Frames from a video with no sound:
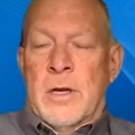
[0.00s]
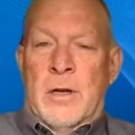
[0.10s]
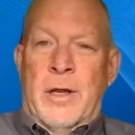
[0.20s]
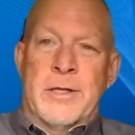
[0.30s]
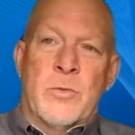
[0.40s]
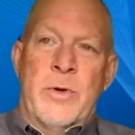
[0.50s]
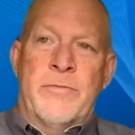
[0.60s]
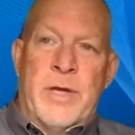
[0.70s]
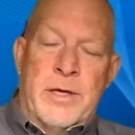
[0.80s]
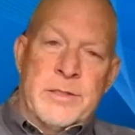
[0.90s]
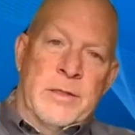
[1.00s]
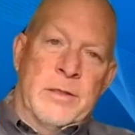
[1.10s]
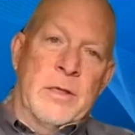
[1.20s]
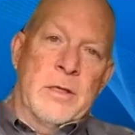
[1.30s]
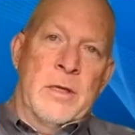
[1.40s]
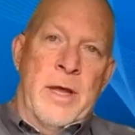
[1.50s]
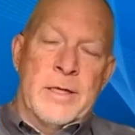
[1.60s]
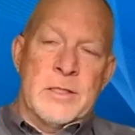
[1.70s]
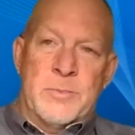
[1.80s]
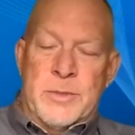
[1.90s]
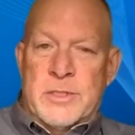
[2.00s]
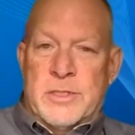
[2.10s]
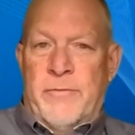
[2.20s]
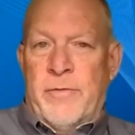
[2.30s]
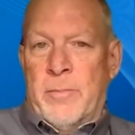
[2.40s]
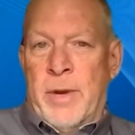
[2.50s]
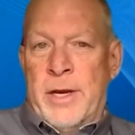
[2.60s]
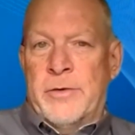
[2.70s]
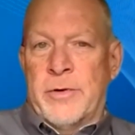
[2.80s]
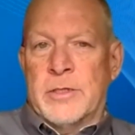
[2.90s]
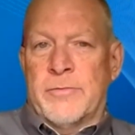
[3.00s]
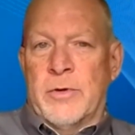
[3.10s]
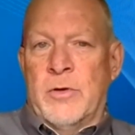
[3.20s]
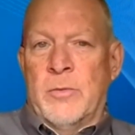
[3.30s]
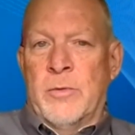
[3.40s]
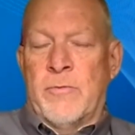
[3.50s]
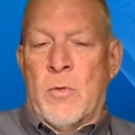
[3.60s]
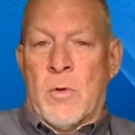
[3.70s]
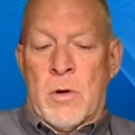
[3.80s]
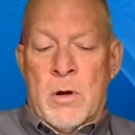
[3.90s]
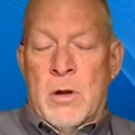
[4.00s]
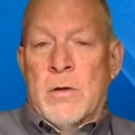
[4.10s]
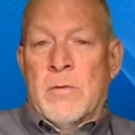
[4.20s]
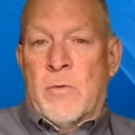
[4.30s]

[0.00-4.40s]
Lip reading: unless we've tested that specific matrix for you before